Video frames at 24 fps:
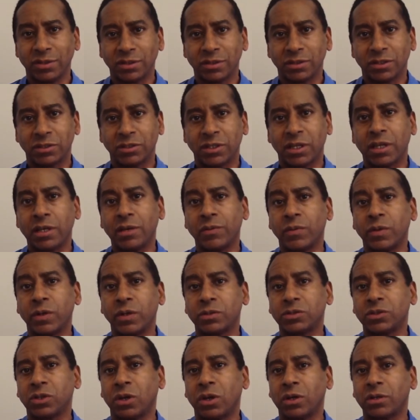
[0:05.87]
Today
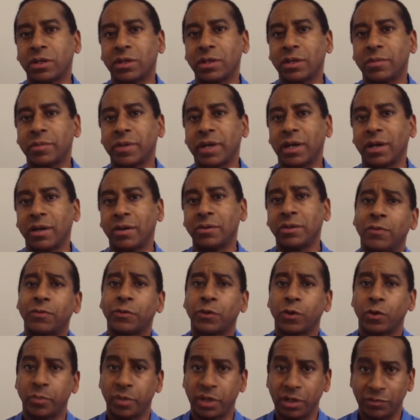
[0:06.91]
we're talking about
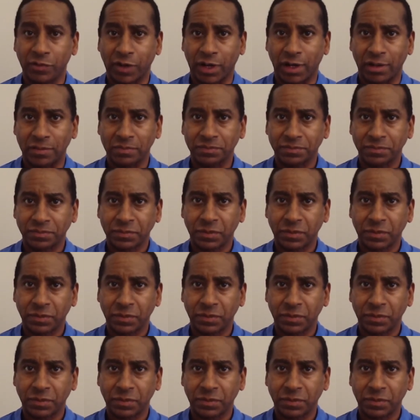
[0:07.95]
ThermiVA.